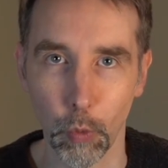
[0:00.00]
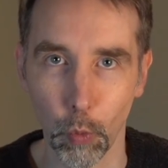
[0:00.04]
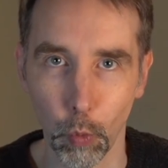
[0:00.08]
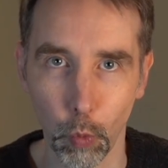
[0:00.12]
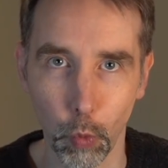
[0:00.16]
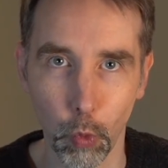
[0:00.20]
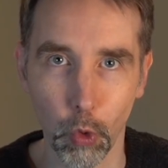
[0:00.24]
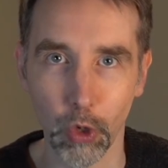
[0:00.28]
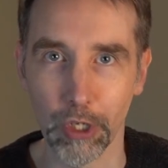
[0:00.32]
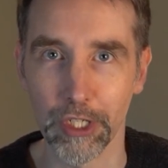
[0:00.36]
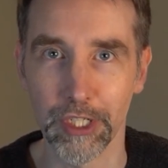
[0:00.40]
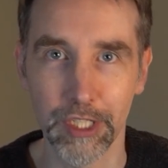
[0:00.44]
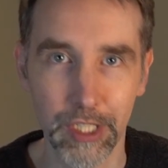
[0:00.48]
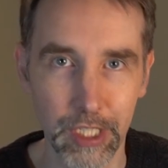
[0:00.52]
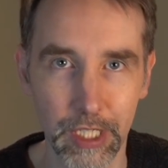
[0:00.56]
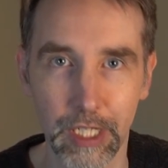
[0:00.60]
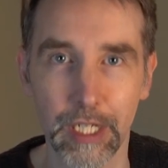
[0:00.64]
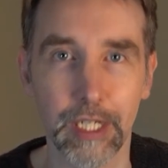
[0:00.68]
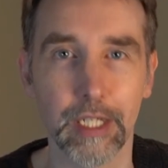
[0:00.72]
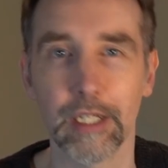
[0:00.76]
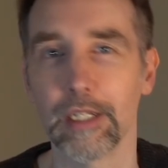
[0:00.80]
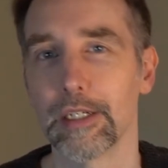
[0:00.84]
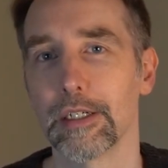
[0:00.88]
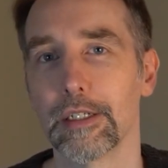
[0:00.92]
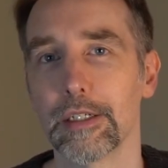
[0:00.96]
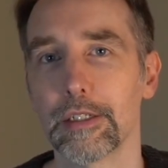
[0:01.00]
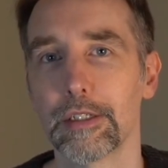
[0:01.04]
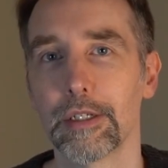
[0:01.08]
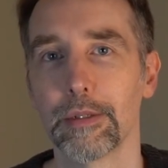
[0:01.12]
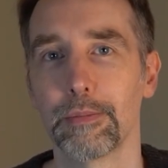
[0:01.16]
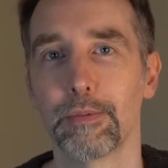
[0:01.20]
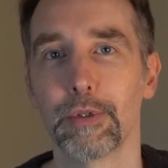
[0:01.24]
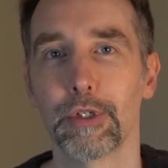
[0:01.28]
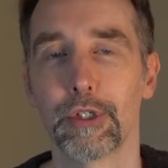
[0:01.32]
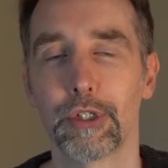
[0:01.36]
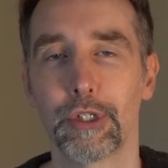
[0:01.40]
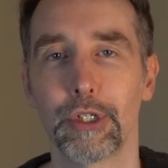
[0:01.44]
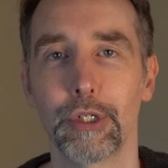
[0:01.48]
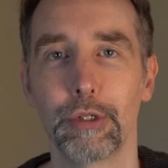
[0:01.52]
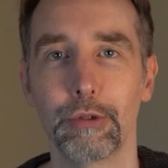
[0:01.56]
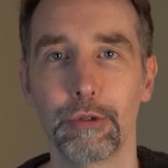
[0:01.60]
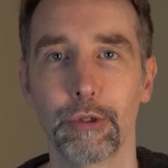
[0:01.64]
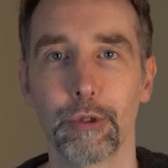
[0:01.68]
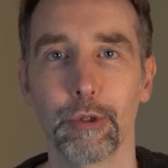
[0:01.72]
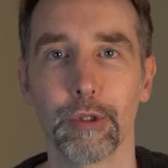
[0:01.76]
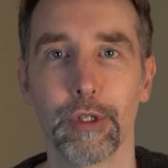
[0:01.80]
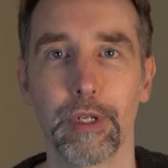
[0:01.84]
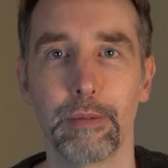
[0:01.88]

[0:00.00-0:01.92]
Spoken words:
wanting to pursue your